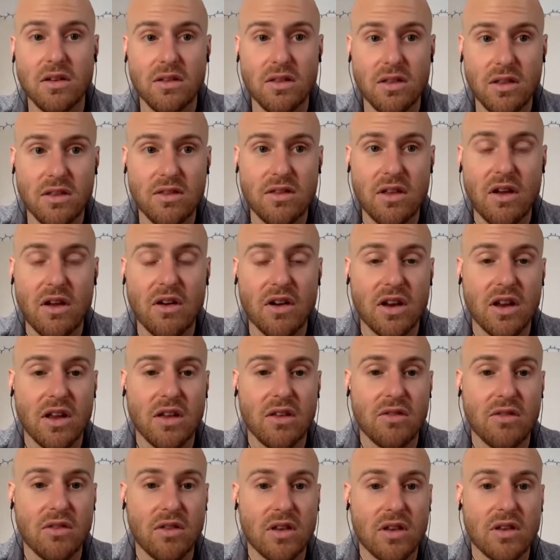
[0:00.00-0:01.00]
these
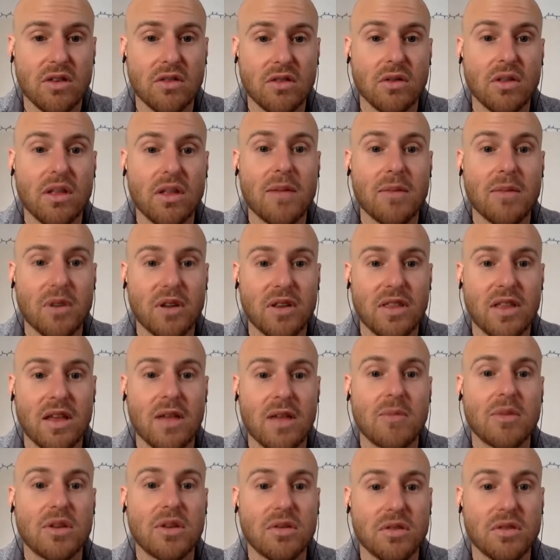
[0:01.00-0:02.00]
narratives and to elaborate
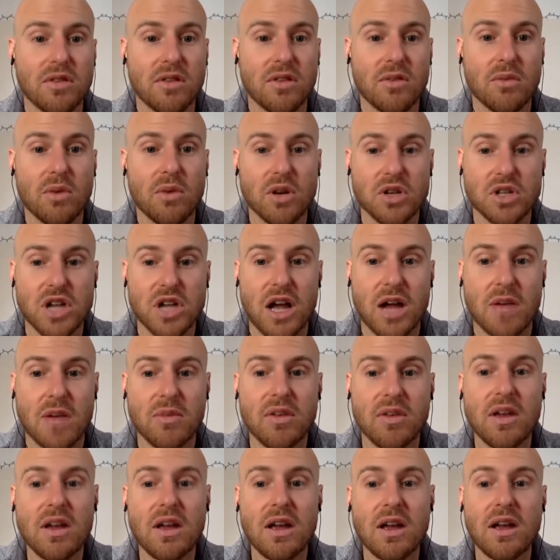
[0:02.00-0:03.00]
them doing these
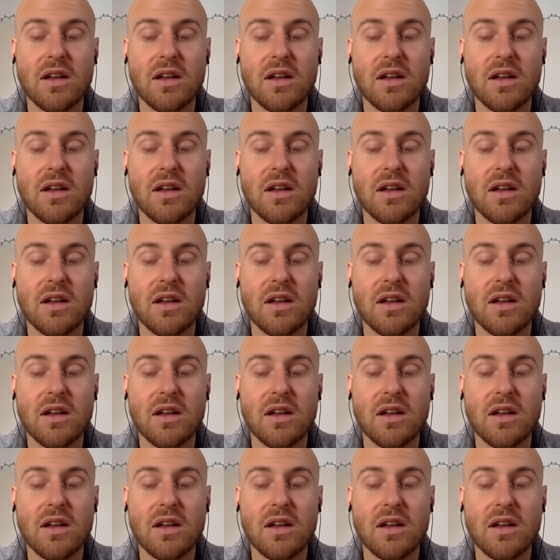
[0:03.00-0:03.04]
workshops.